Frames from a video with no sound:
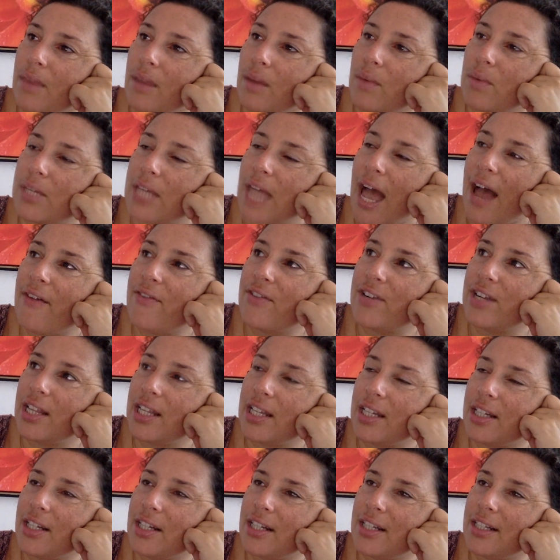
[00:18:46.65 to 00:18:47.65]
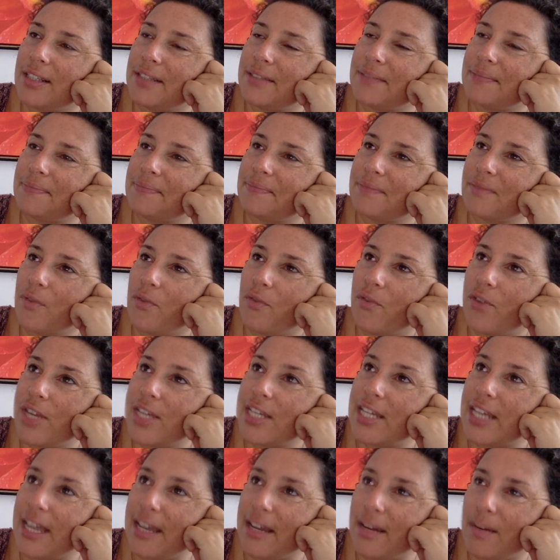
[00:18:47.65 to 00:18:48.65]
I was having a little
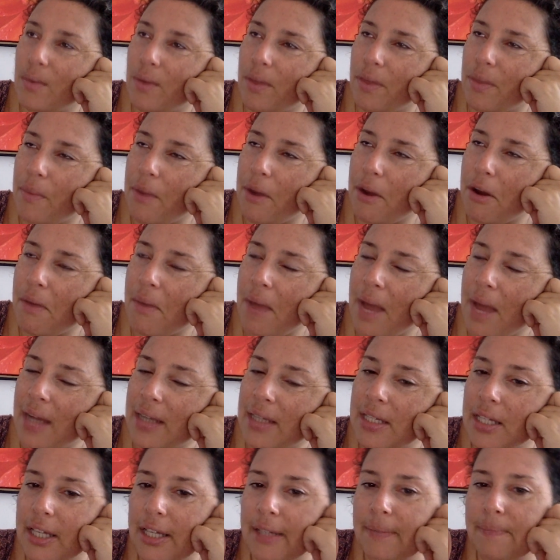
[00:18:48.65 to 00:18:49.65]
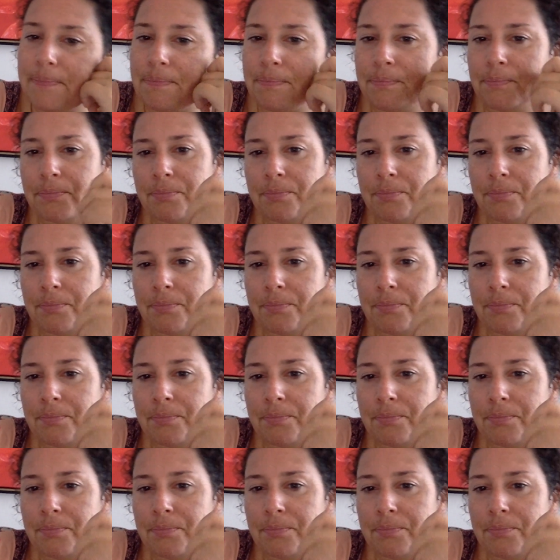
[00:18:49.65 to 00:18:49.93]
visit with Mary Magdalene.